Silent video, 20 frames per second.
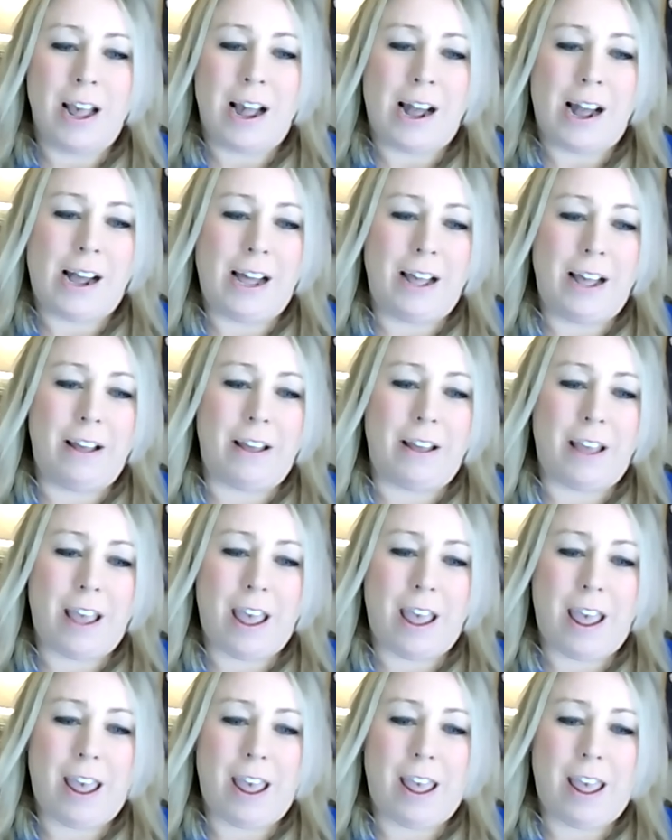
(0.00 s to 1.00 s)

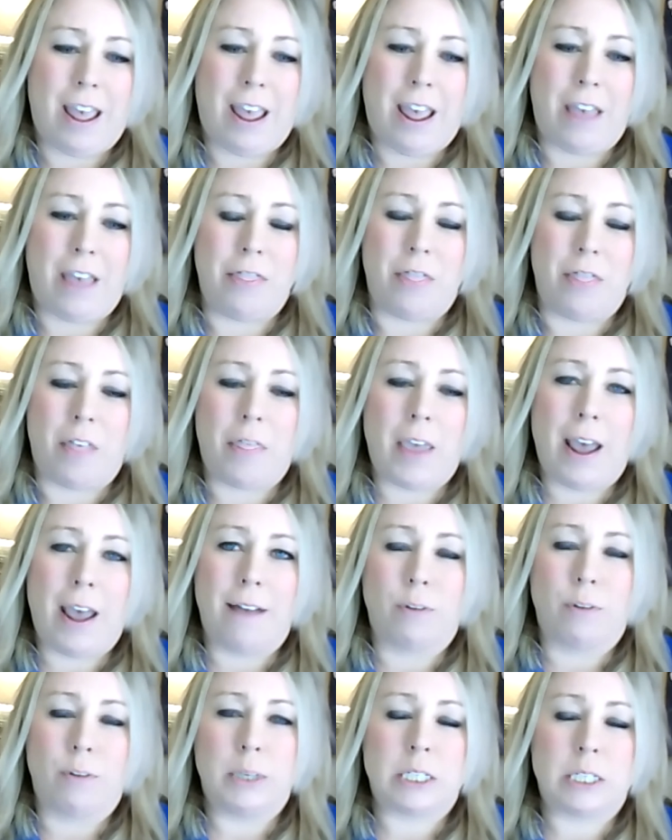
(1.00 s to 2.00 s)
And that they
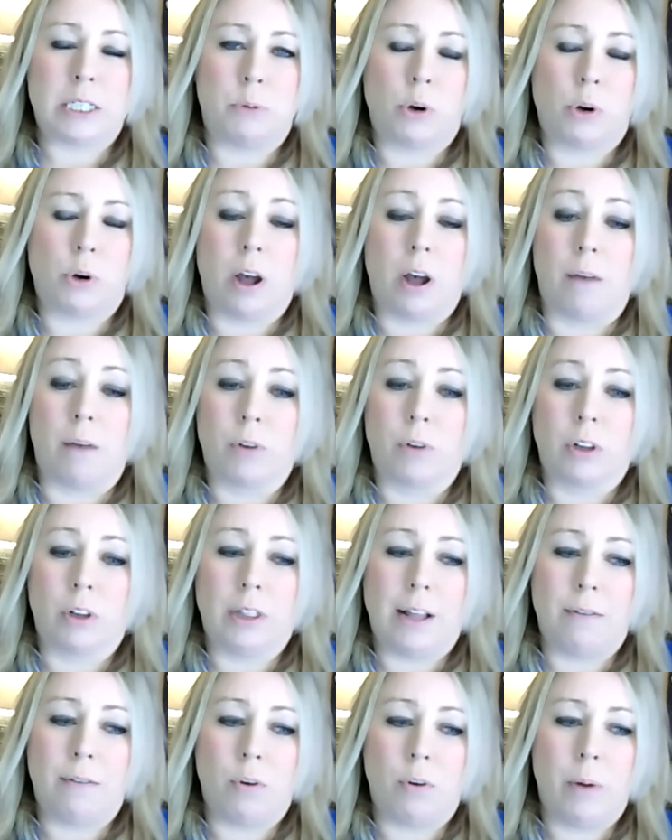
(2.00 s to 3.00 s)
have a reasonable comfort
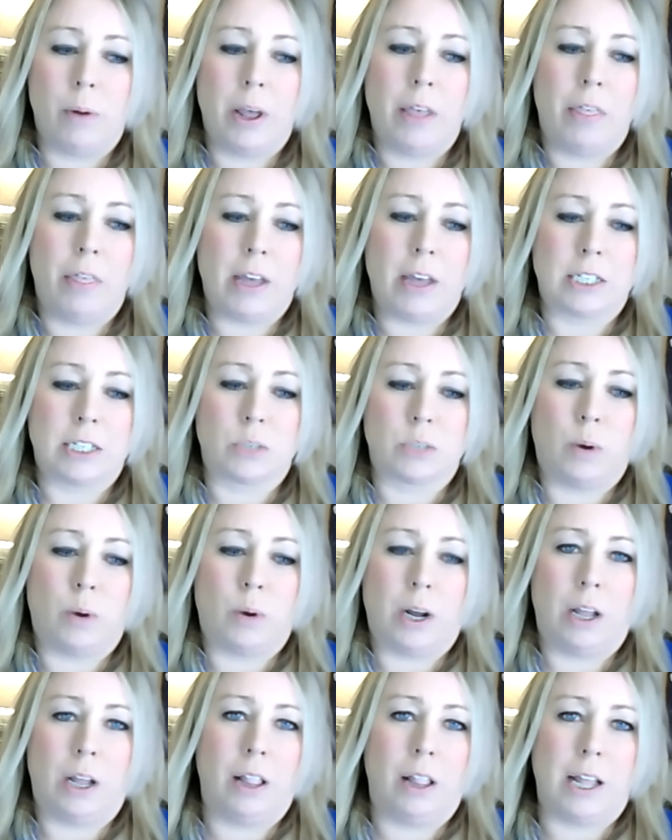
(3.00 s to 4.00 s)
level with, as
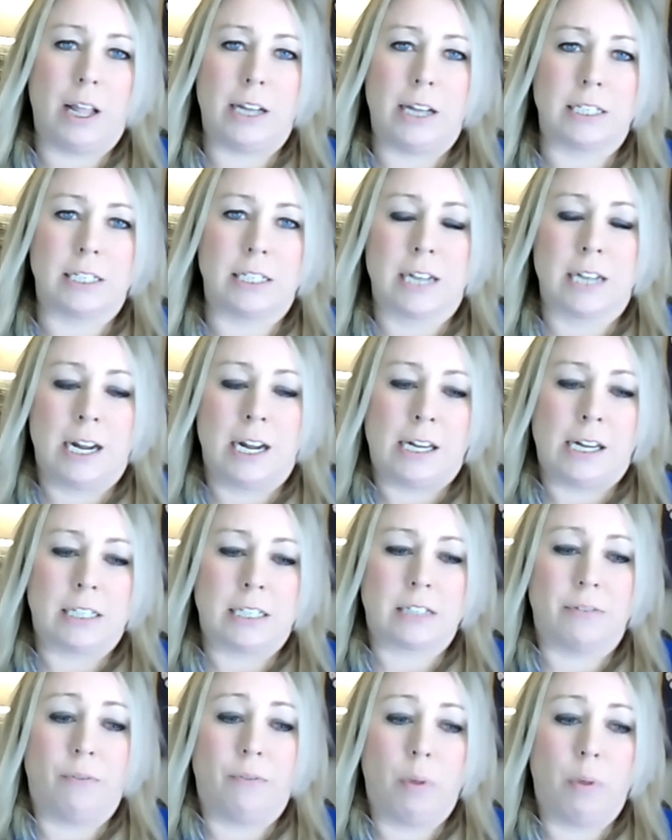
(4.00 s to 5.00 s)
well as
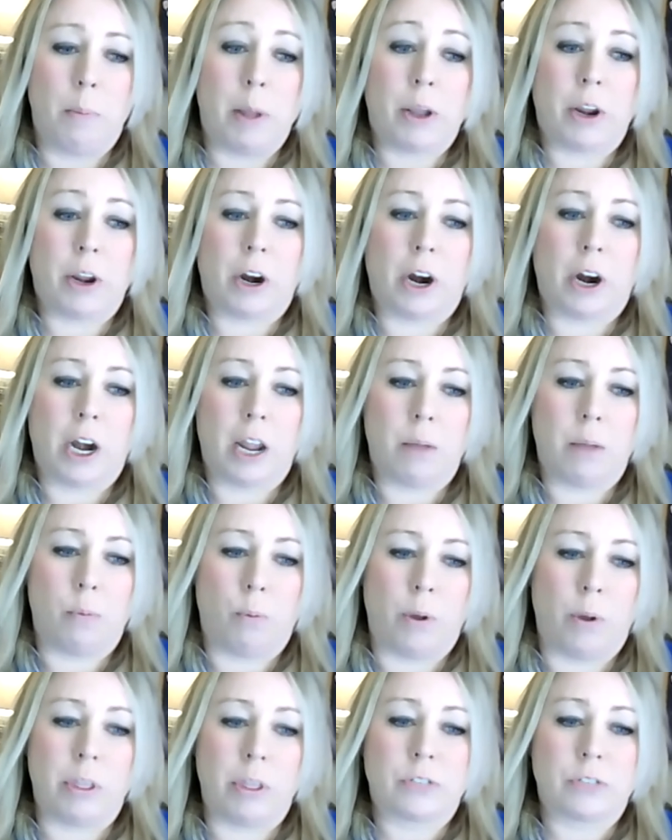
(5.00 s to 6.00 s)
some familiarity
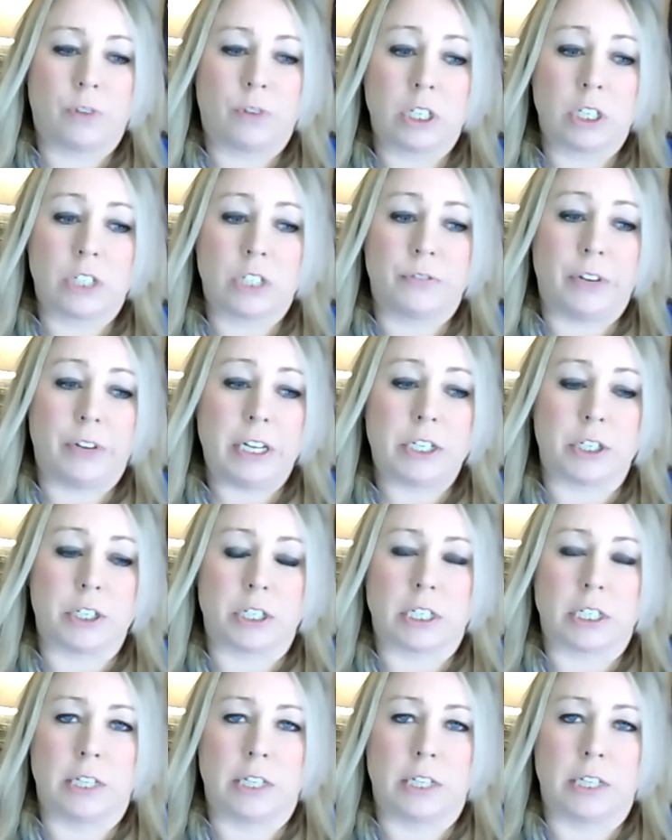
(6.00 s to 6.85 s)
with as far as features.